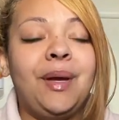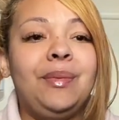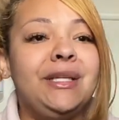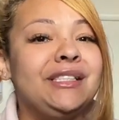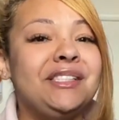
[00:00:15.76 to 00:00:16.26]

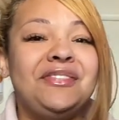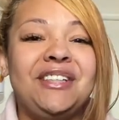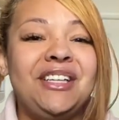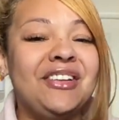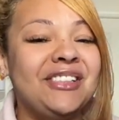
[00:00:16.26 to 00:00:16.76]

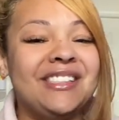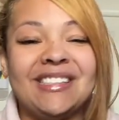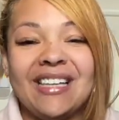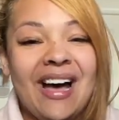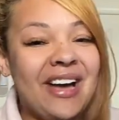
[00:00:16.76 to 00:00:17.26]

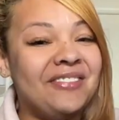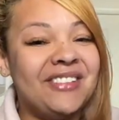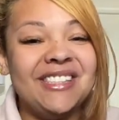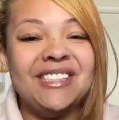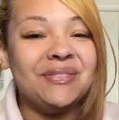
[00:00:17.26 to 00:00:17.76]
this
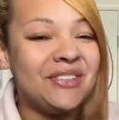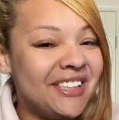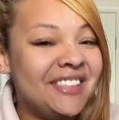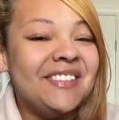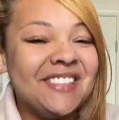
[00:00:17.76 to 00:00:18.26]
live, this
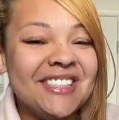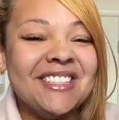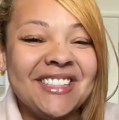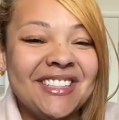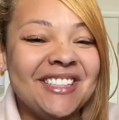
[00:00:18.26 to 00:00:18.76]
one,
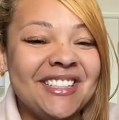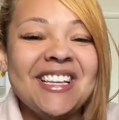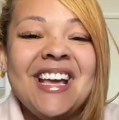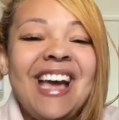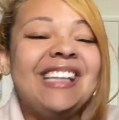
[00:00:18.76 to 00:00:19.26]

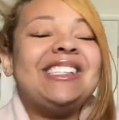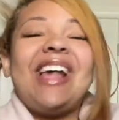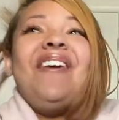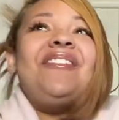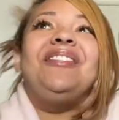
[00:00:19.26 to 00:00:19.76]
it's
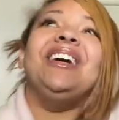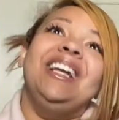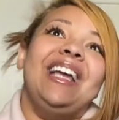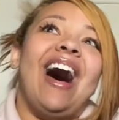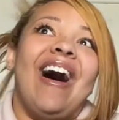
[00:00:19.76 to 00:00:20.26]
so funny,